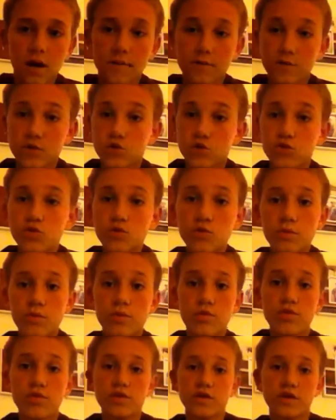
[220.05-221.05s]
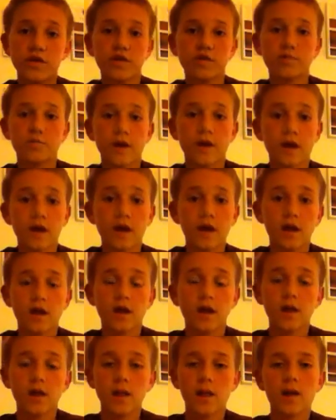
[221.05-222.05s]
I'm super new to this bait.
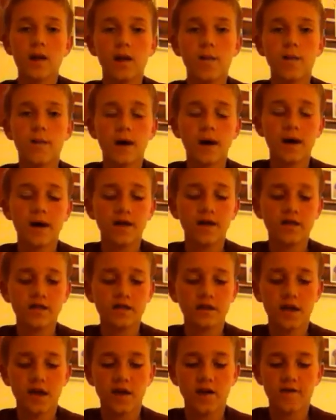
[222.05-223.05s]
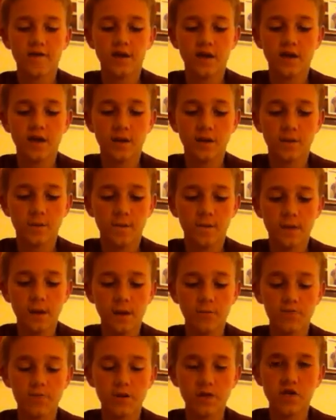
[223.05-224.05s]
I actually have
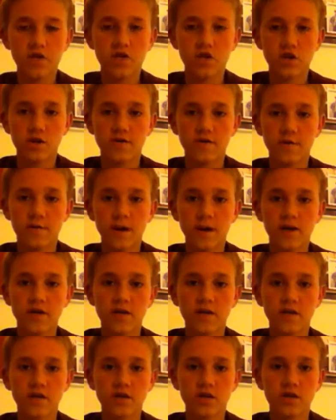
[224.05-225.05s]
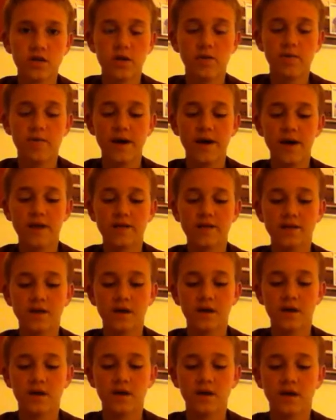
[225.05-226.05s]
a picture of a bass I
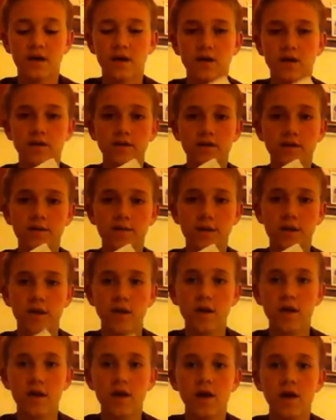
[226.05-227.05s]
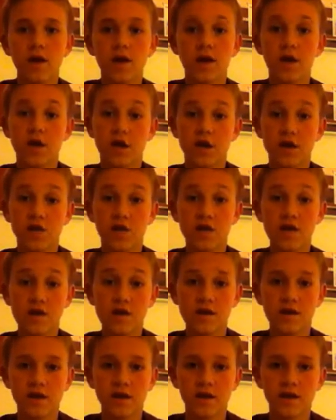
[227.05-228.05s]
caught on this bait in a creek
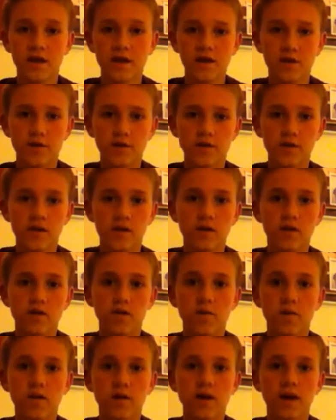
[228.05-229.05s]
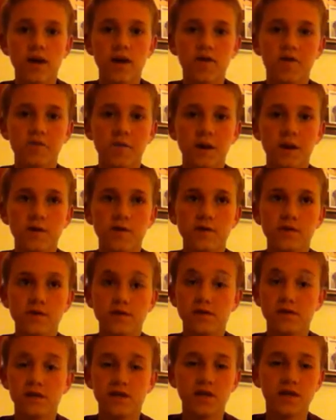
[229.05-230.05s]
the other day. It was 1.5 pounds
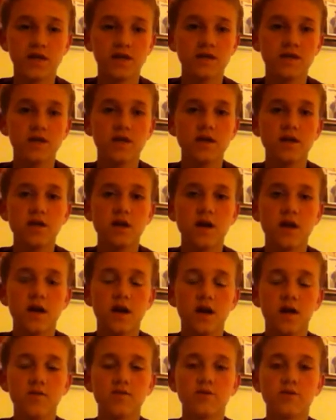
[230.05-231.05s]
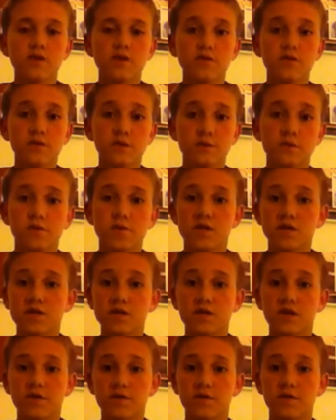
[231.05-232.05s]
at least, and it was a pretty
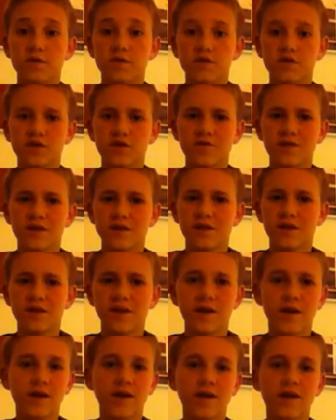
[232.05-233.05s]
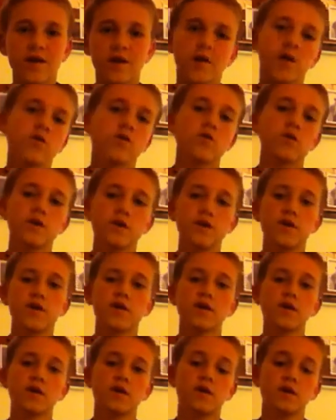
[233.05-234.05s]
solid fish. I mean, and I caught it in a creek,
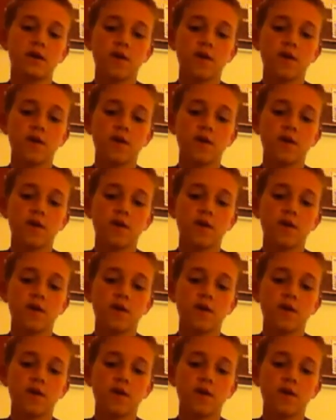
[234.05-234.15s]
and